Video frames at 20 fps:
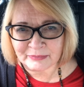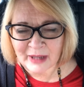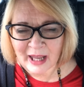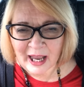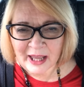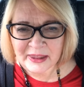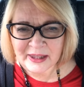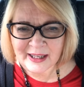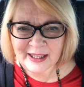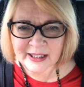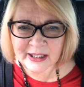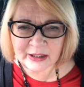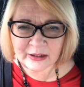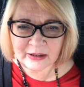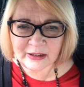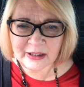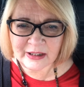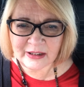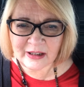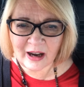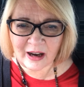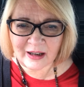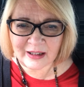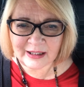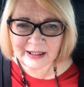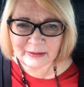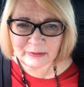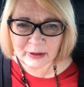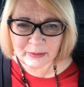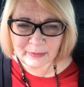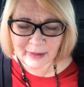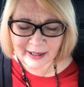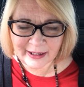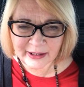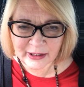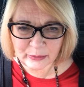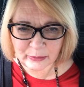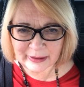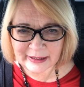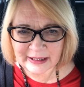I think it's a good godly
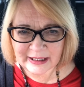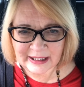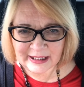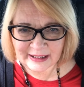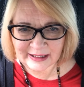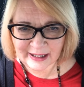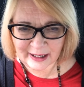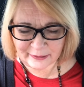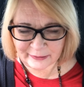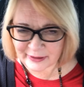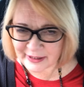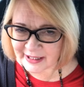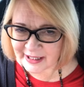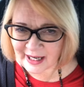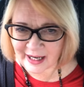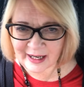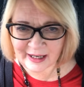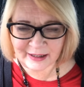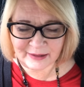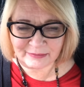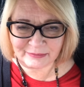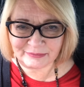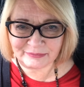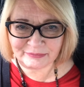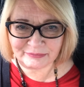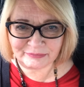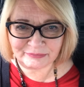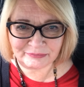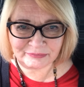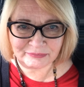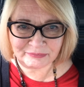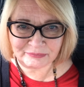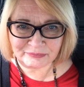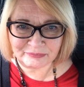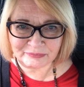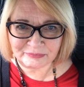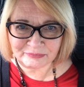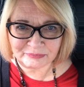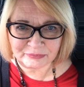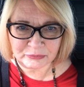reminder we need every day.
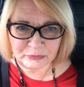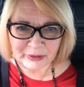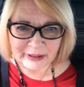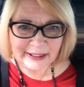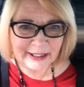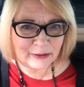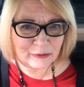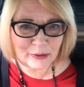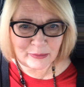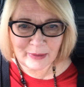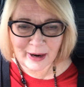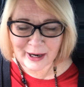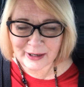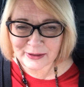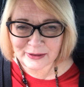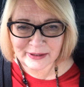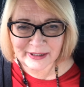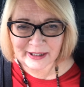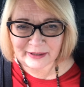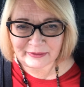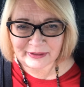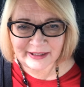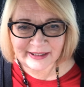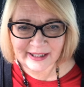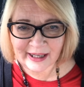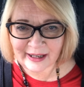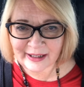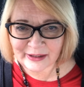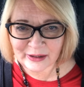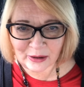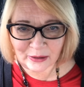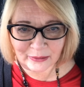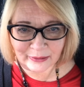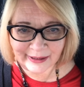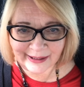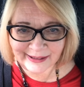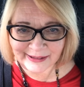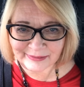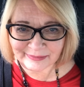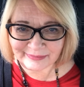We need reminders every day, don't
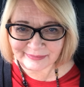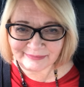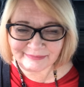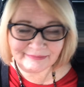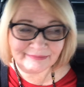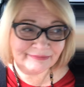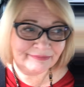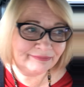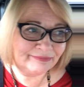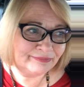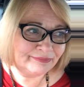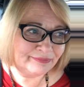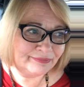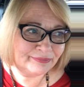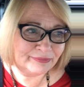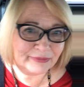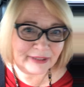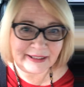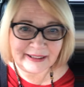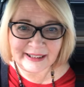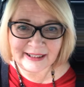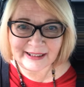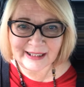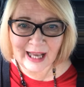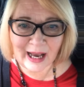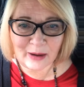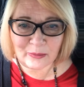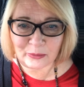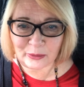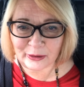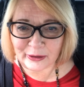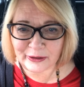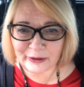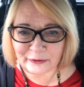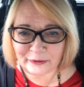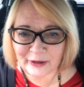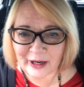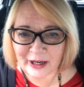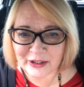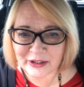we? We need that word
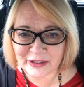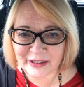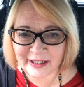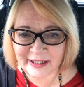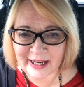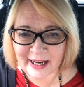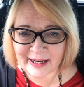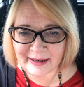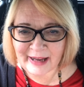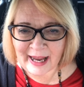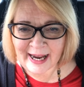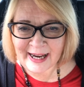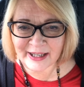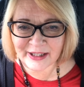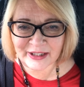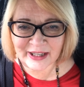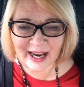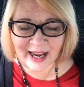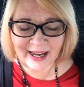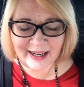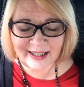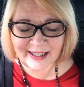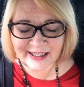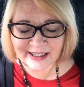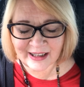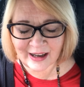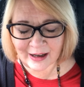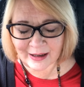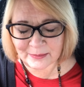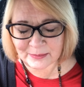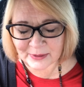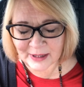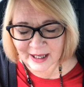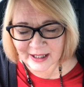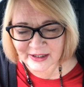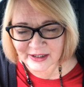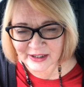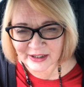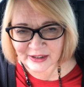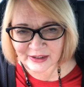afresh today. Hey, Janice, God
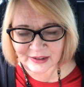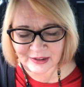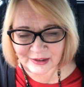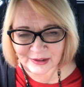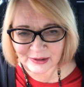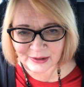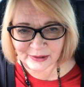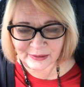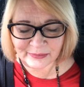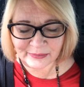bless you.